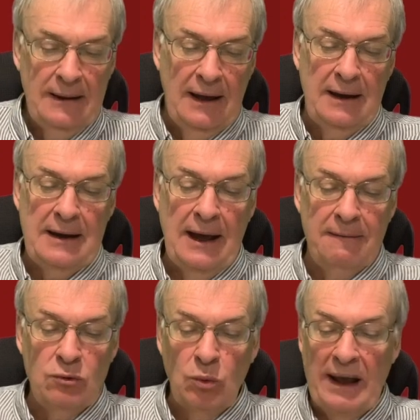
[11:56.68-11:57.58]

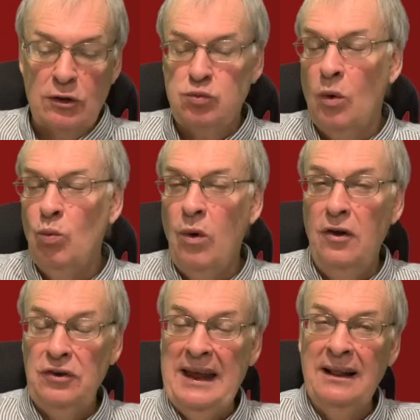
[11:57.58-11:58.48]
And Wales won
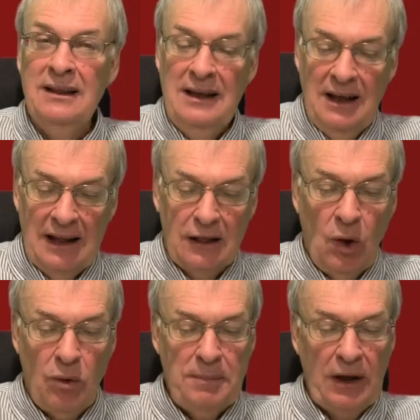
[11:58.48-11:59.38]
1-0, and
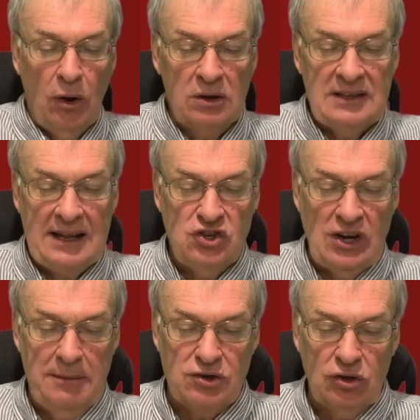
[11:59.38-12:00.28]
lo and behold, Dan
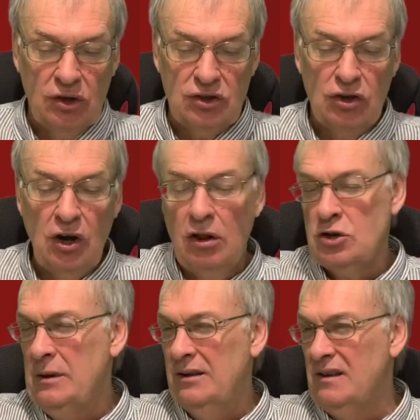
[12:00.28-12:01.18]
James scored the goal as
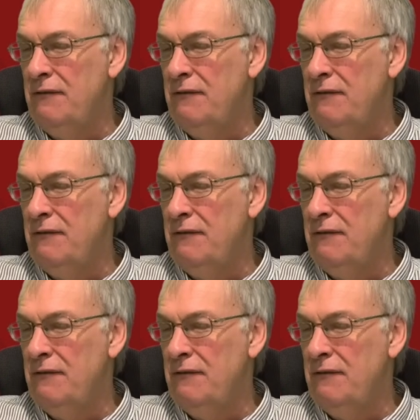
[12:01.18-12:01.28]
well. It was a